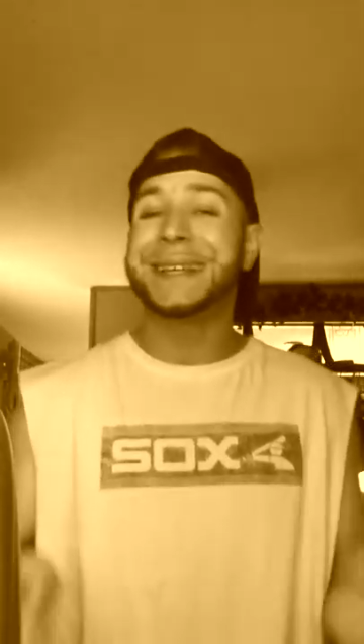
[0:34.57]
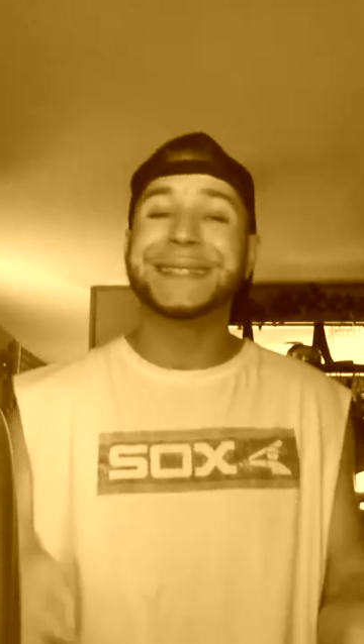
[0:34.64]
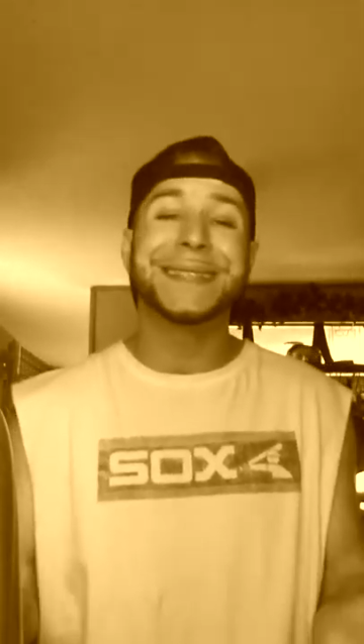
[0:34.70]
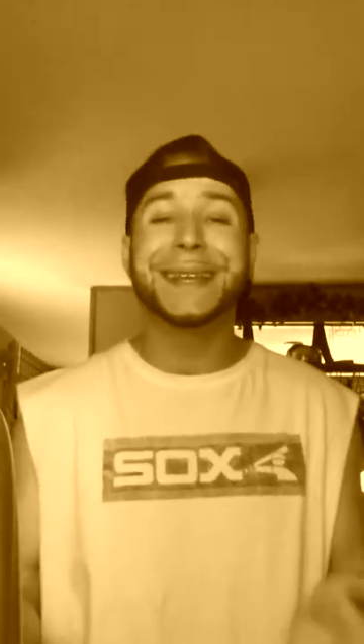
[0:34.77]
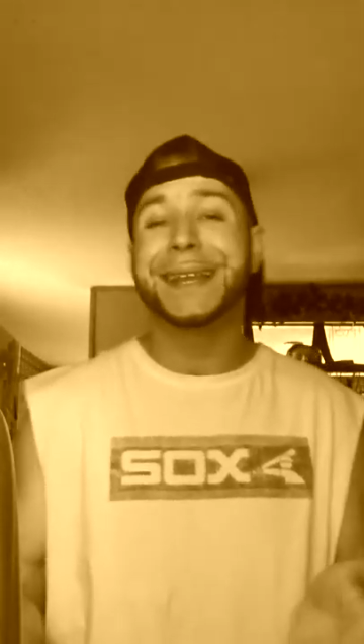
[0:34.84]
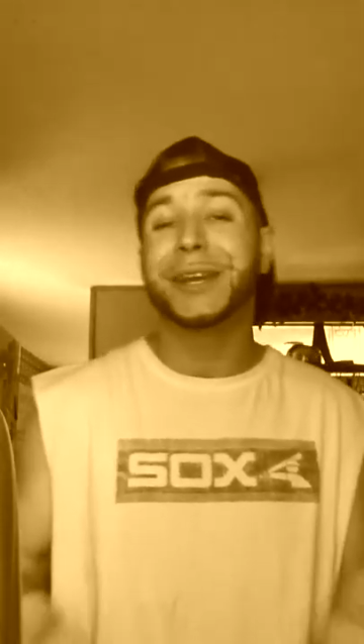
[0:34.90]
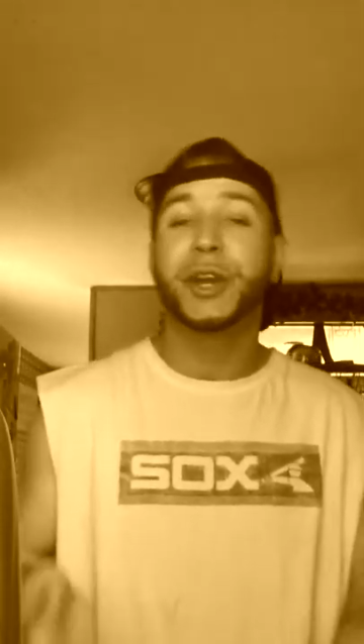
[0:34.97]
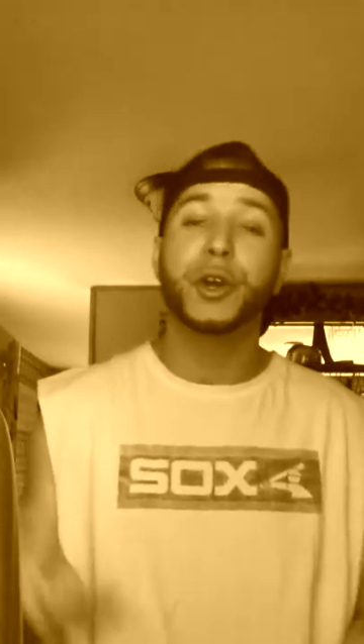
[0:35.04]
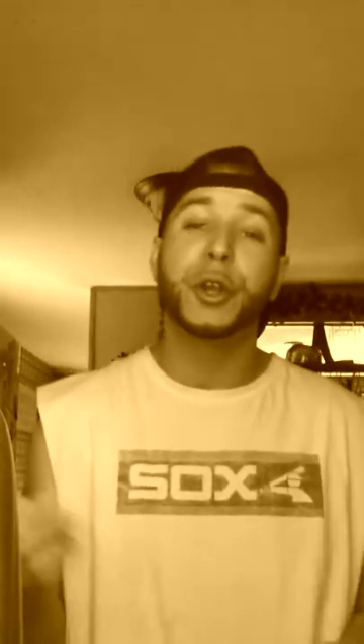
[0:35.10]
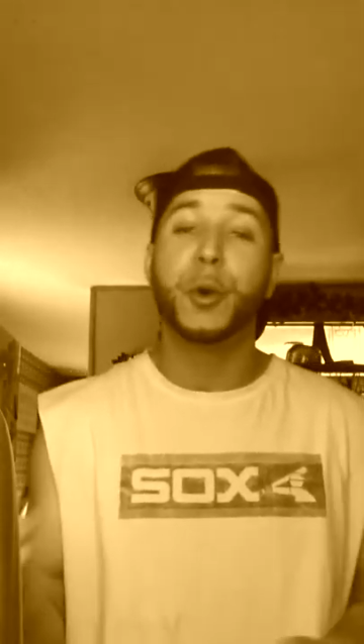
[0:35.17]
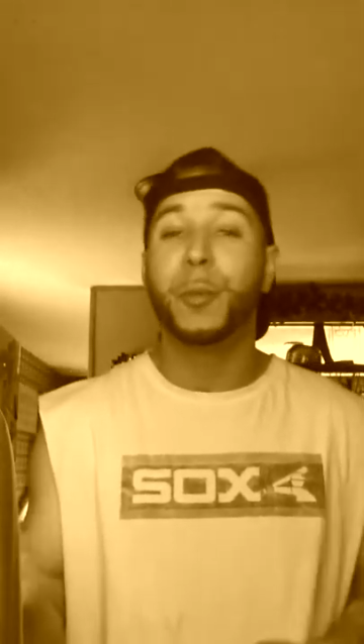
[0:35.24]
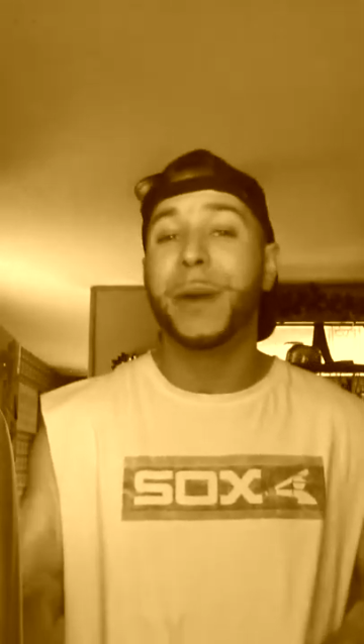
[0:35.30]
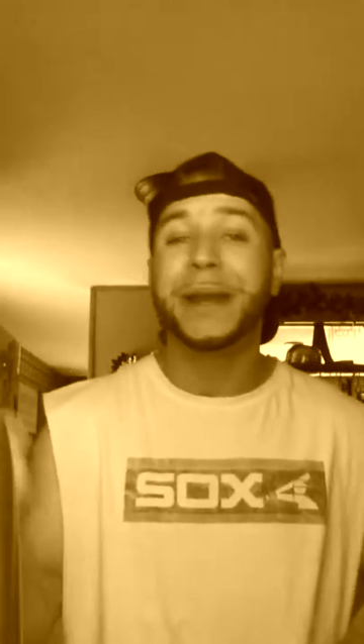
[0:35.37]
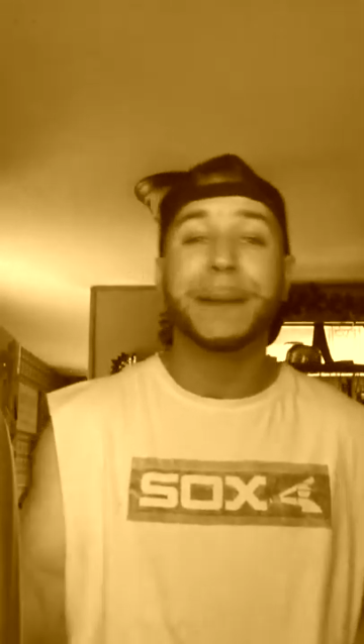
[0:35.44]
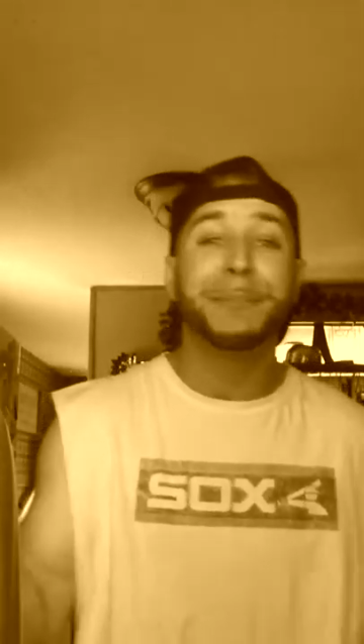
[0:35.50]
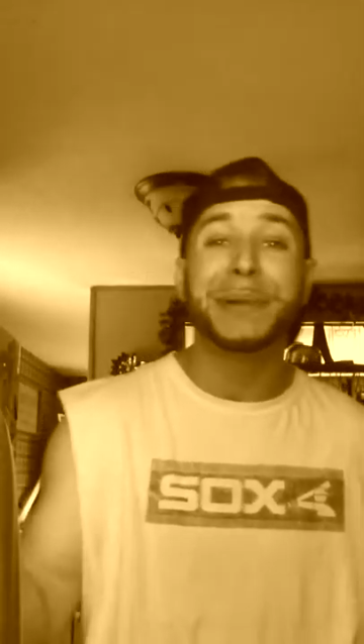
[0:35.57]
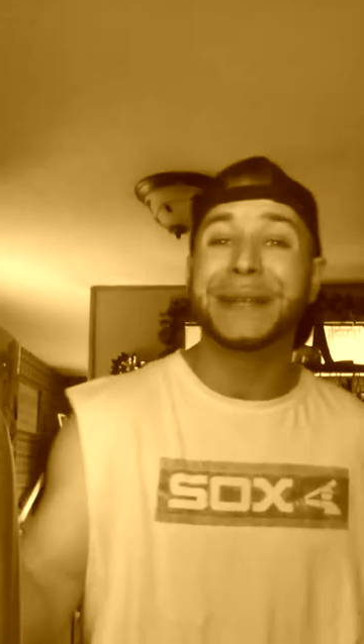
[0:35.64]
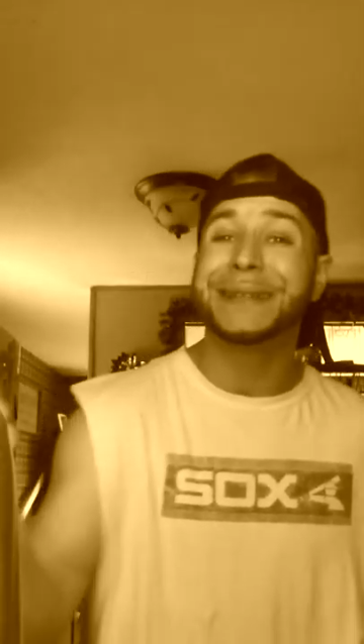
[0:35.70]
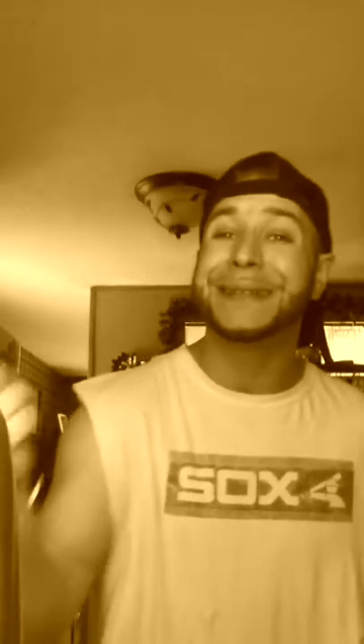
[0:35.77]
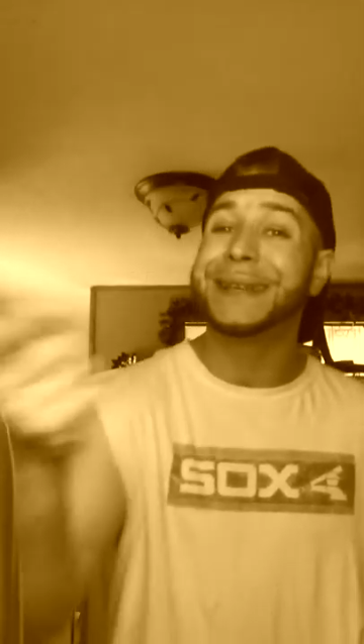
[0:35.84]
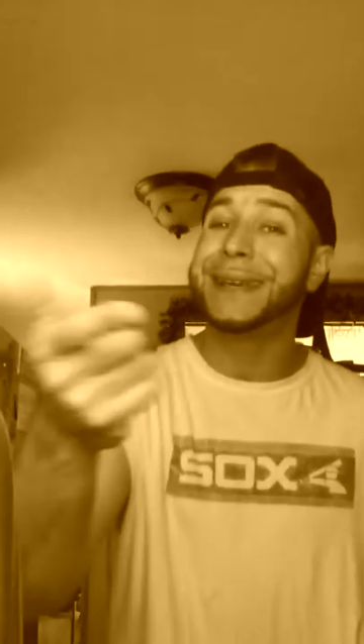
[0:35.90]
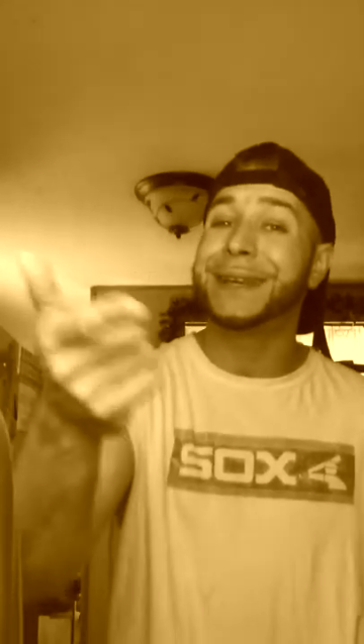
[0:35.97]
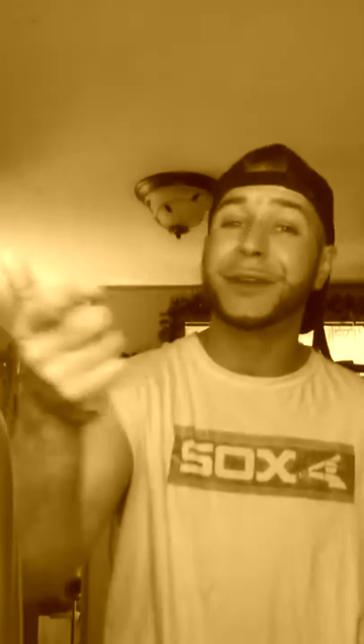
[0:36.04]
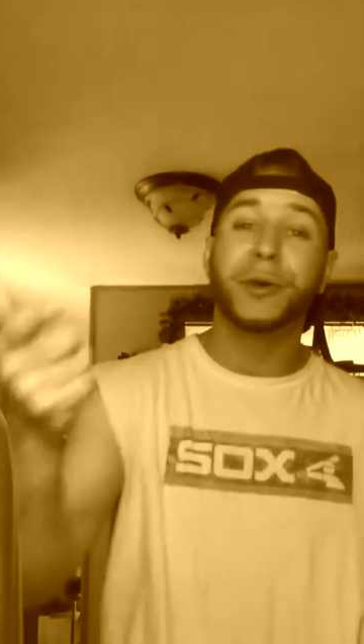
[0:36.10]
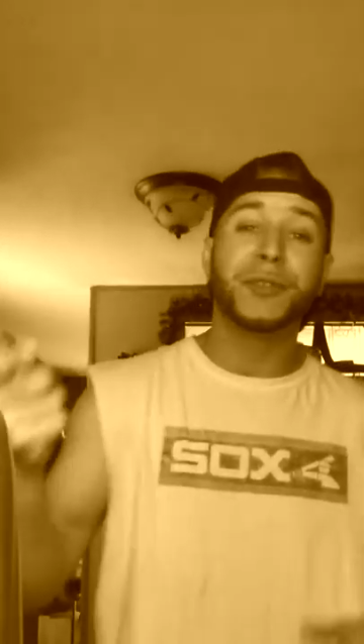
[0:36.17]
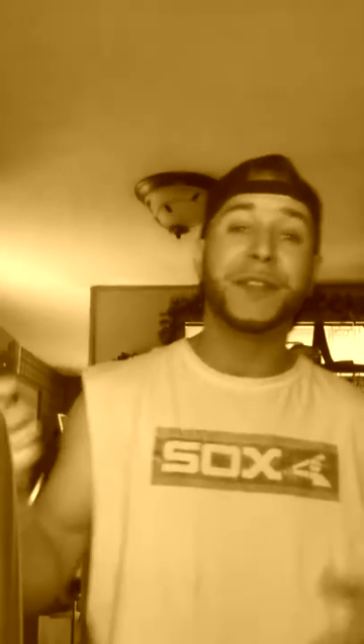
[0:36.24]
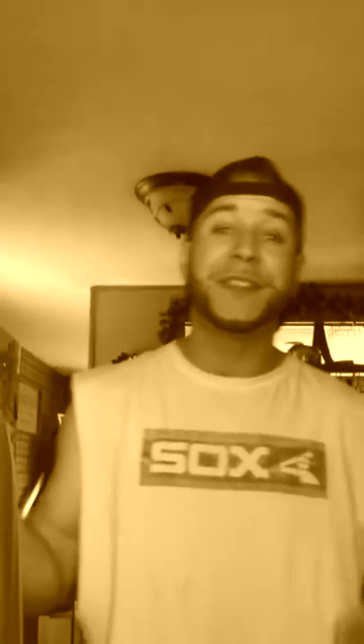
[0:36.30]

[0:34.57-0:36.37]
I said I couldn't wait a blink to get older.